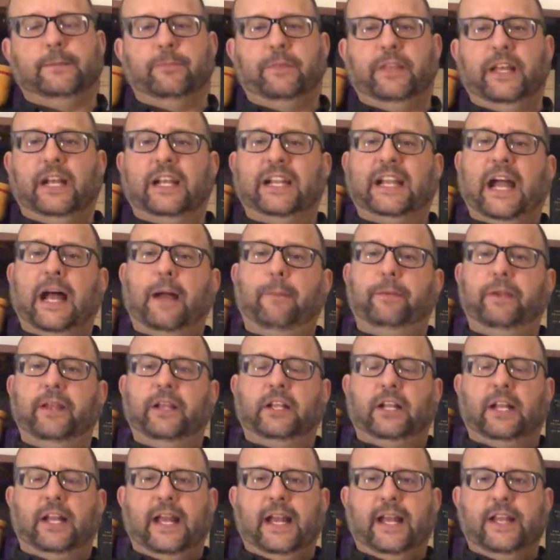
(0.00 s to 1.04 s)
The Agape
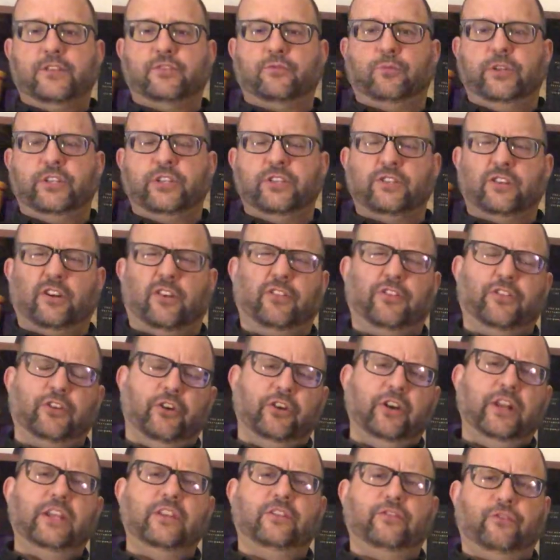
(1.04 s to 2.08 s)
class, which is our
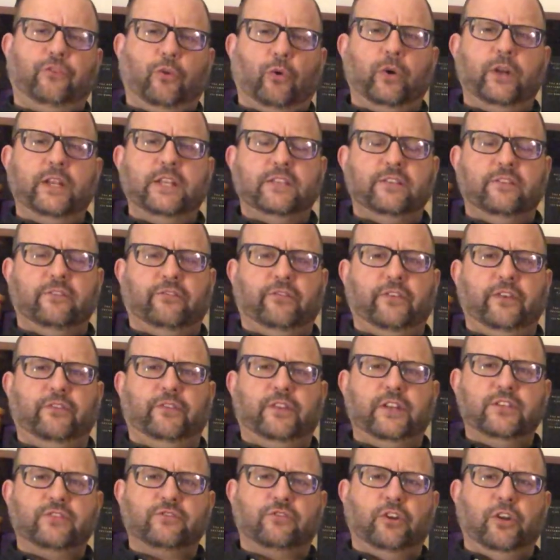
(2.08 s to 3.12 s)
30s, 40s, and
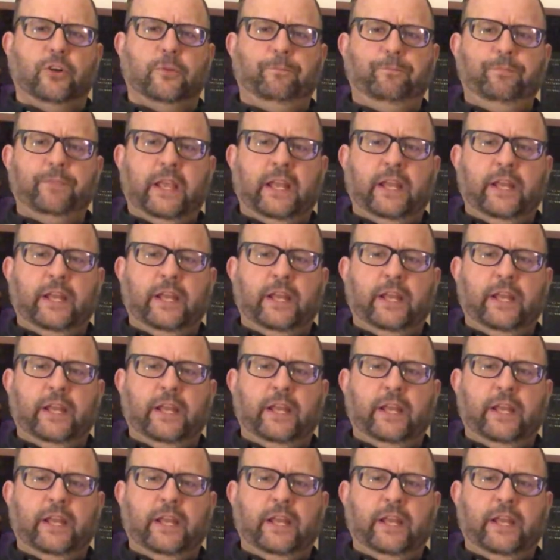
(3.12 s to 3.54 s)
50s group,